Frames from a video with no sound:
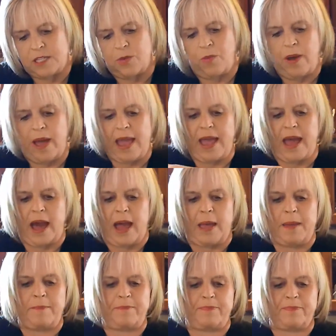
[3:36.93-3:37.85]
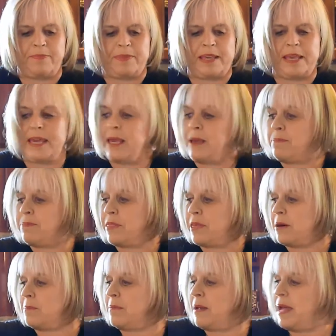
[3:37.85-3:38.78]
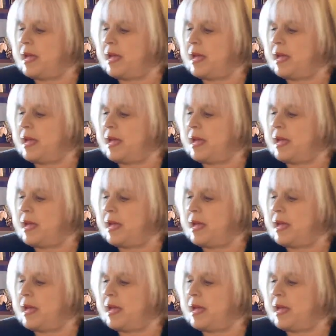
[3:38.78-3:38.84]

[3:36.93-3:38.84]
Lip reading: the way I keep them,